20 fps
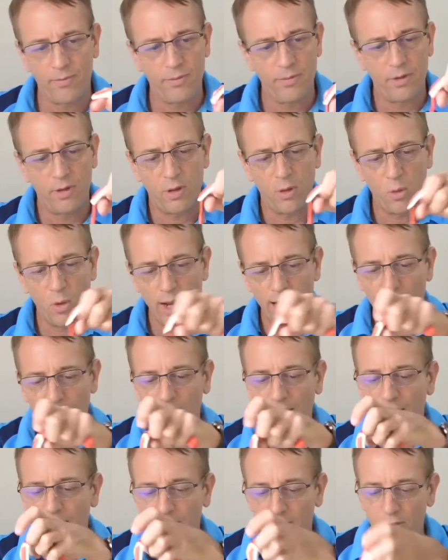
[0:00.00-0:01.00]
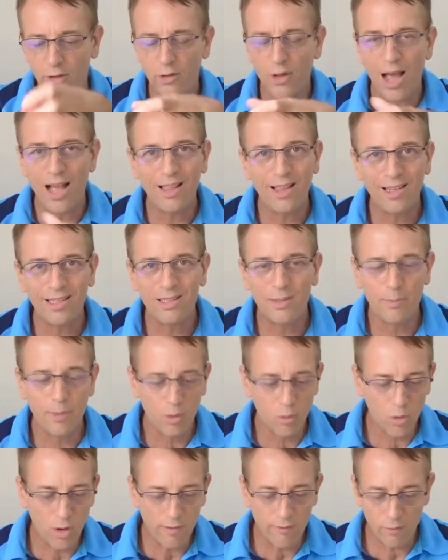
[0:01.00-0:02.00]
the way I like to. I like to
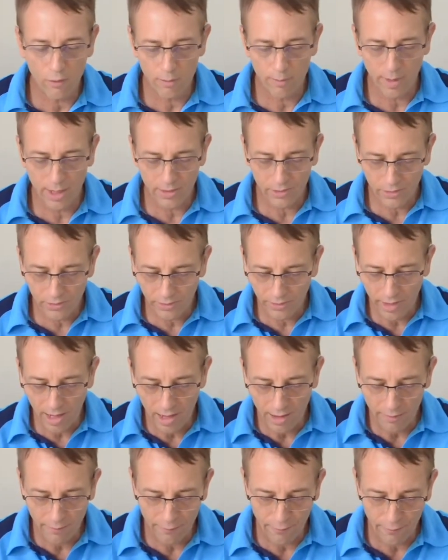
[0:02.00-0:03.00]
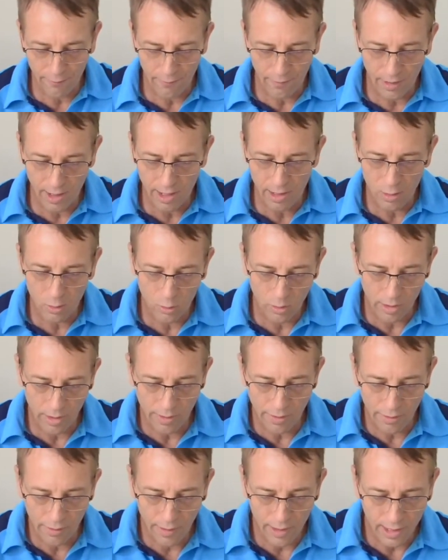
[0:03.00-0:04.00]
be rough with my stuff. I don't
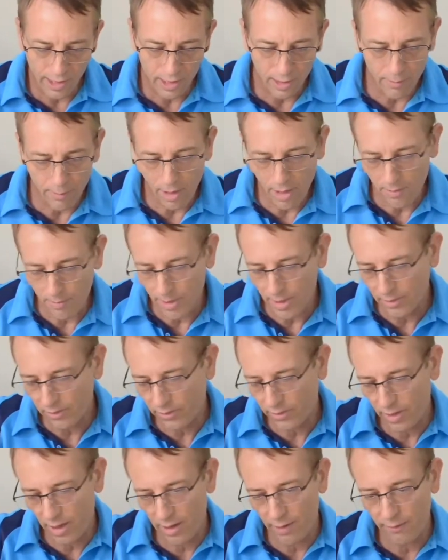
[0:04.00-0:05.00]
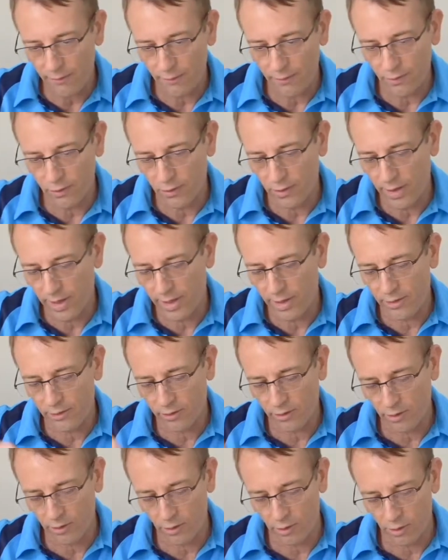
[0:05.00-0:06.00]
want to think about my stuff. Great,
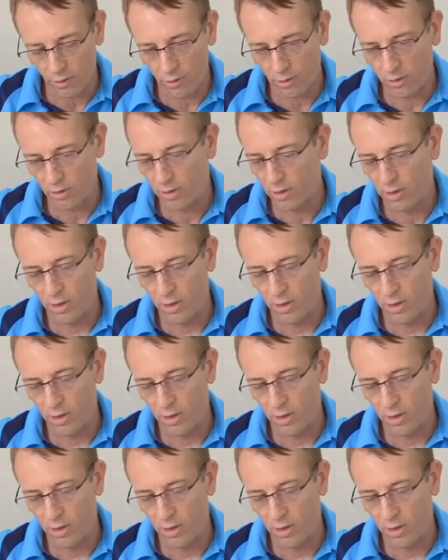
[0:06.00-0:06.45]
here's a little